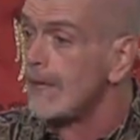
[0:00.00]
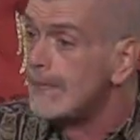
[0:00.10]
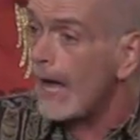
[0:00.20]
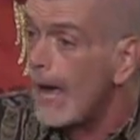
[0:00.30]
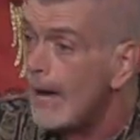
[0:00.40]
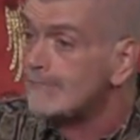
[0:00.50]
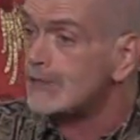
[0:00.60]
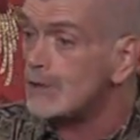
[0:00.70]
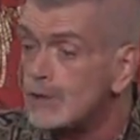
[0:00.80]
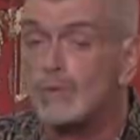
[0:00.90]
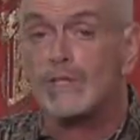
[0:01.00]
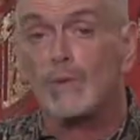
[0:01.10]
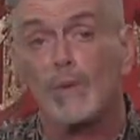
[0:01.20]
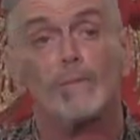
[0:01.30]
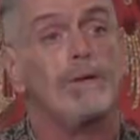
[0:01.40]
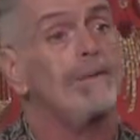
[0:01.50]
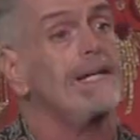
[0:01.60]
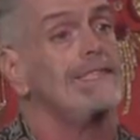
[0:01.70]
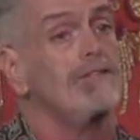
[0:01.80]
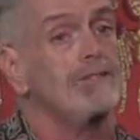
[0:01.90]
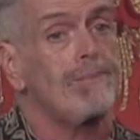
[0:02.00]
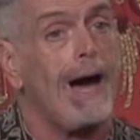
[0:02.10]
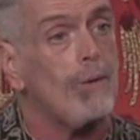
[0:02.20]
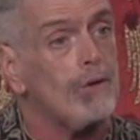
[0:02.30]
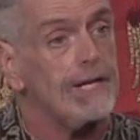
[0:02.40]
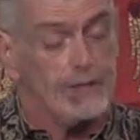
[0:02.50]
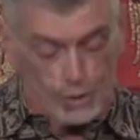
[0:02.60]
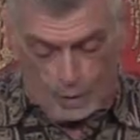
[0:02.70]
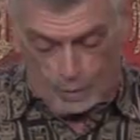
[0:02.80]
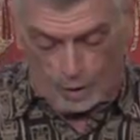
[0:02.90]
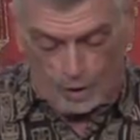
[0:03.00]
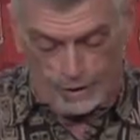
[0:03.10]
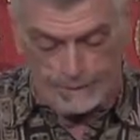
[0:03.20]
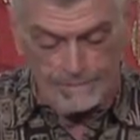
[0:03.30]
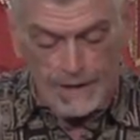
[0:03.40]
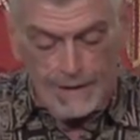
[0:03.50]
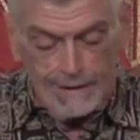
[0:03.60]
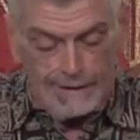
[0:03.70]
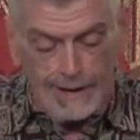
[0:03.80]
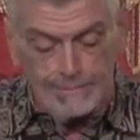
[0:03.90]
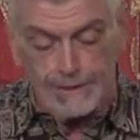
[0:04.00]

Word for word: It absolutely will be because there is power in your word. Right?